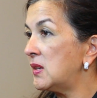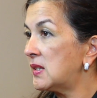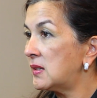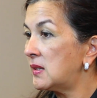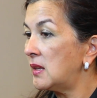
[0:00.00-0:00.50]

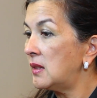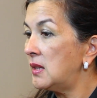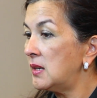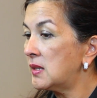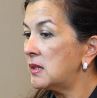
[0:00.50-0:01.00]
this
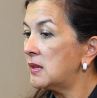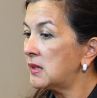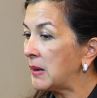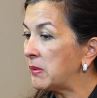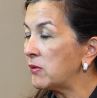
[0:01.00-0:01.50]

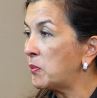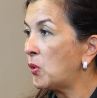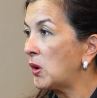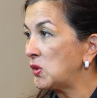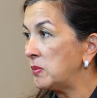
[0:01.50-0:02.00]
type of
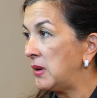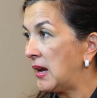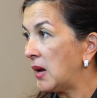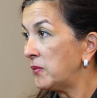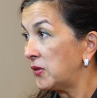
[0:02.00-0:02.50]
reports would be
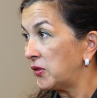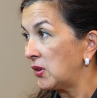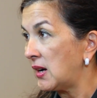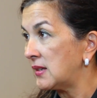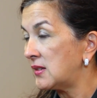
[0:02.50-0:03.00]
helpful
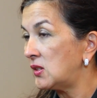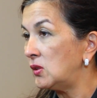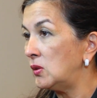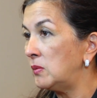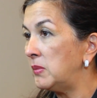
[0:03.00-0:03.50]
for us
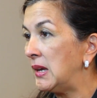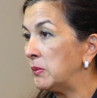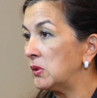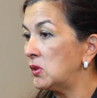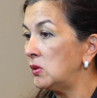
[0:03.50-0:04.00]
to be
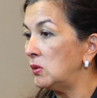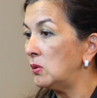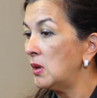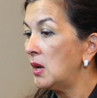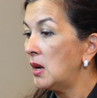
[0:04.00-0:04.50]
able
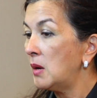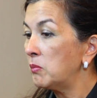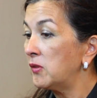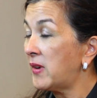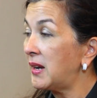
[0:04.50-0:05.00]
to
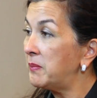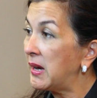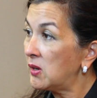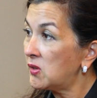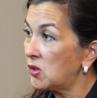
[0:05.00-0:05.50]
provide
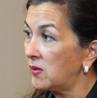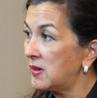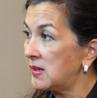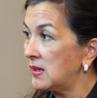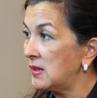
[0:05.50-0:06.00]
better
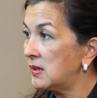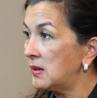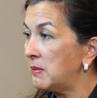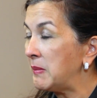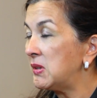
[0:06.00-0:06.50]

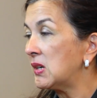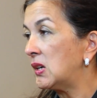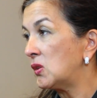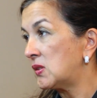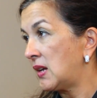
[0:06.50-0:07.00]
services, maybe to
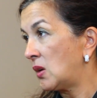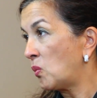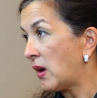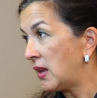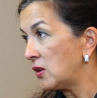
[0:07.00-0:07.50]

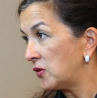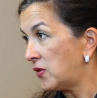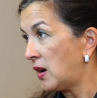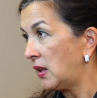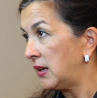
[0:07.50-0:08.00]
understand why they're
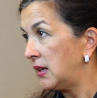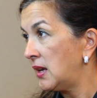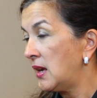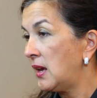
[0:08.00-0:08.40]
falling,